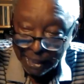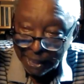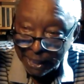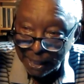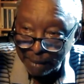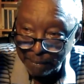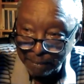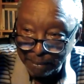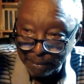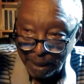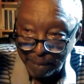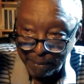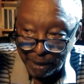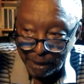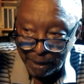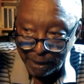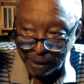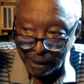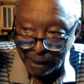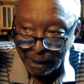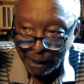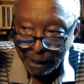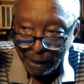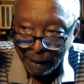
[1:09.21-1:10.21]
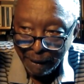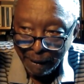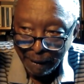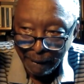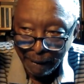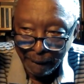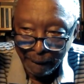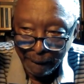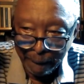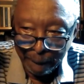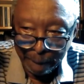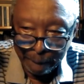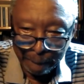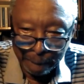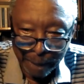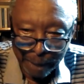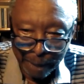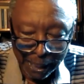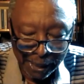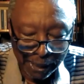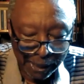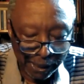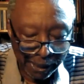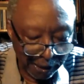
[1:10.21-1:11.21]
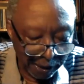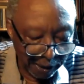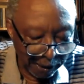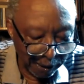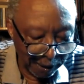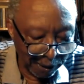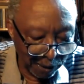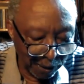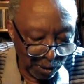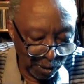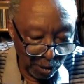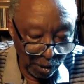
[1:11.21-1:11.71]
and I'm coming back to